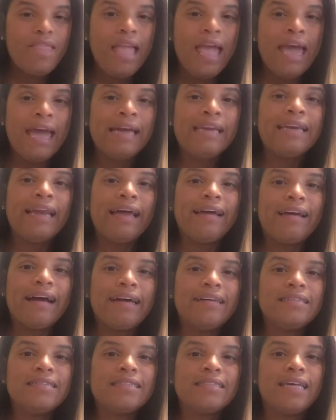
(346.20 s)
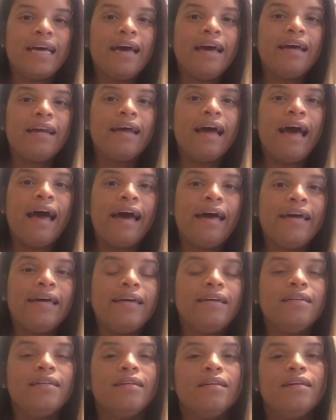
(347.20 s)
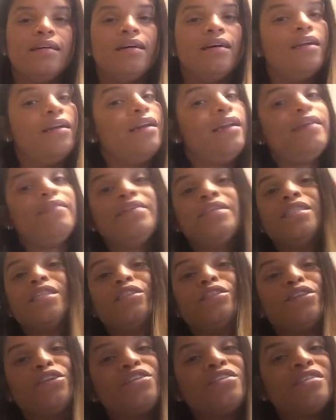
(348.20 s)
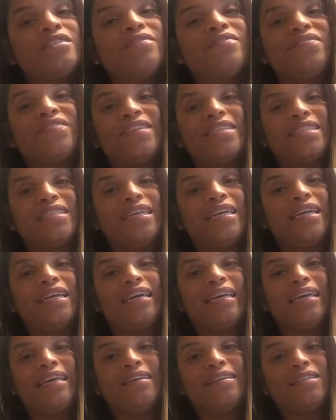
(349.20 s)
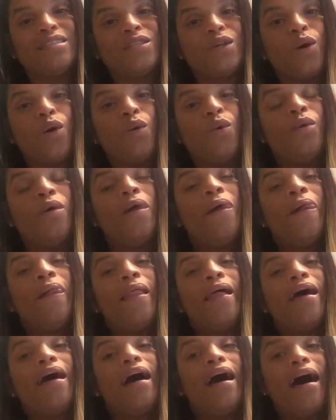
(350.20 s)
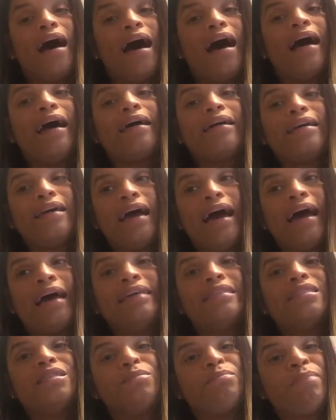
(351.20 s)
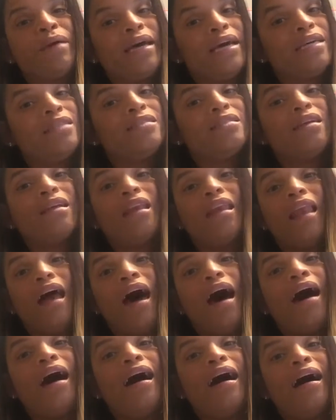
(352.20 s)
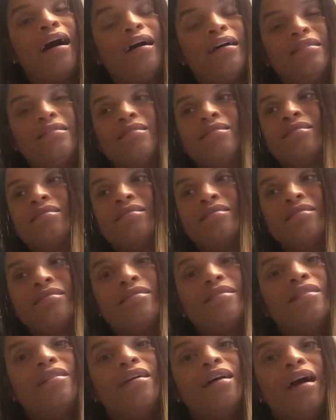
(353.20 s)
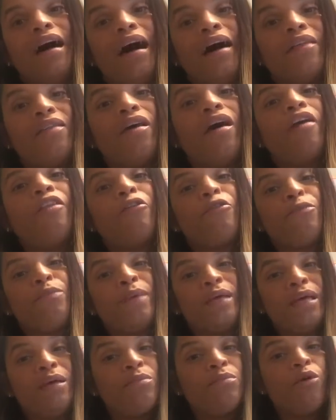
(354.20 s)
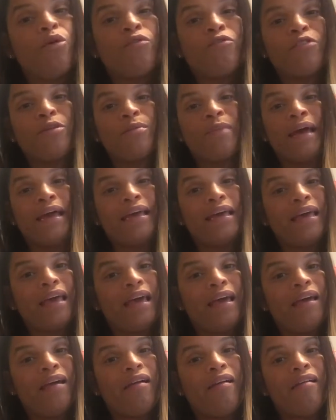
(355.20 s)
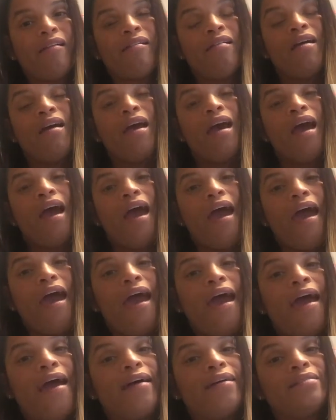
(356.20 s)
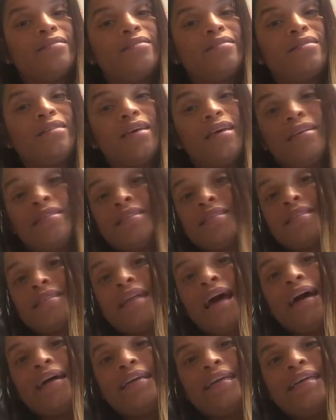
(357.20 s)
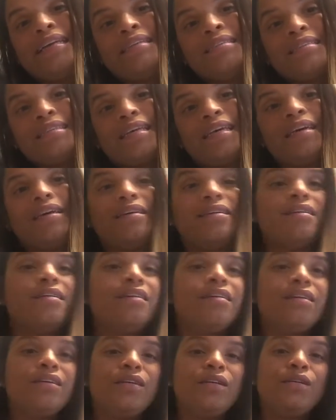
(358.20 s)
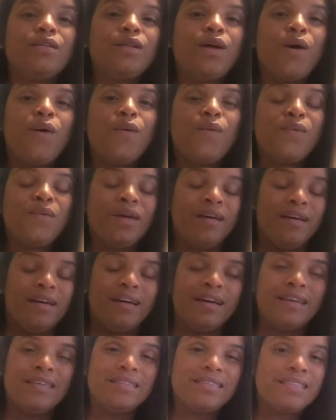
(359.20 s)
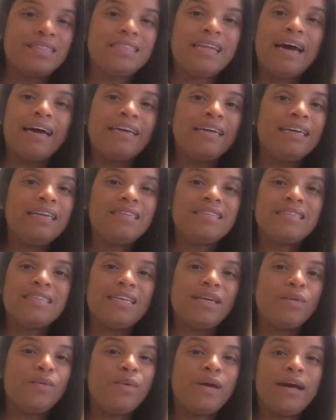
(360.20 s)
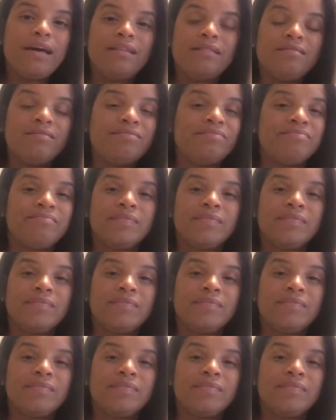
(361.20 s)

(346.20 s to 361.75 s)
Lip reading: And like I said, I live in a nursing facility, so I depend a lot on other people for my care, and it's not easy, you know. It's not easy when